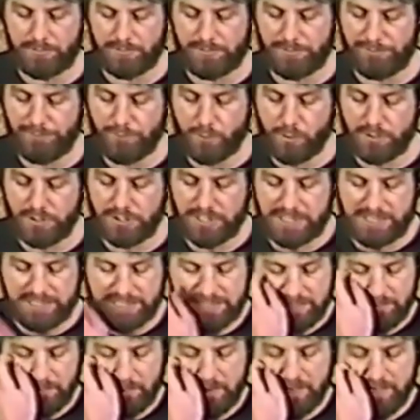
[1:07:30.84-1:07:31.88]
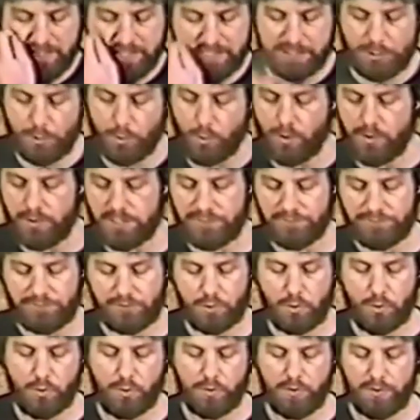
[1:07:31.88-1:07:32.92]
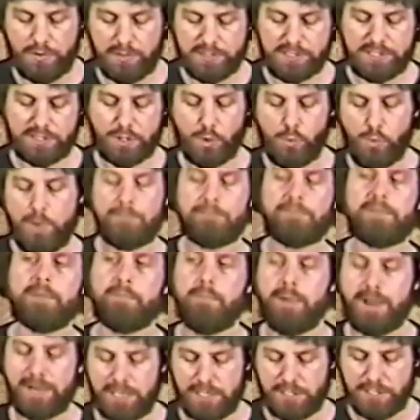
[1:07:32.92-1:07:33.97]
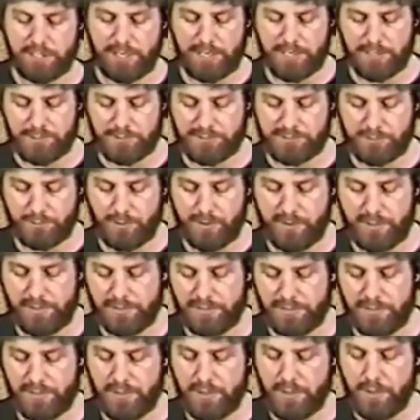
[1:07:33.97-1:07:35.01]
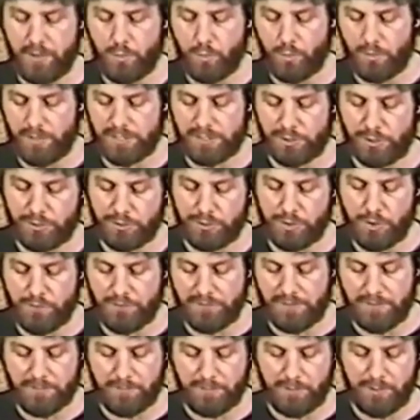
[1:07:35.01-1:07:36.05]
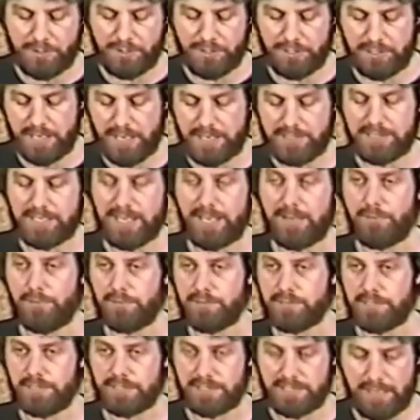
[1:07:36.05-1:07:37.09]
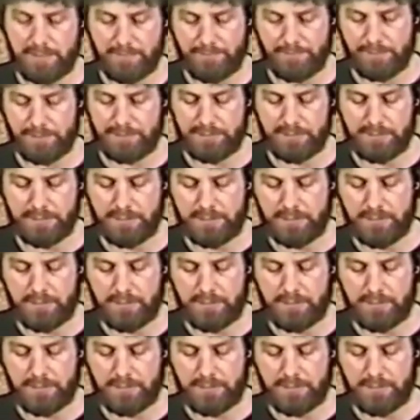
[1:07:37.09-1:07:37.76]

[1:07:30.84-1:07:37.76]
Before Jesus made a scourge of cords to whip the money changers with when he turned over the merchandise tables in the temple.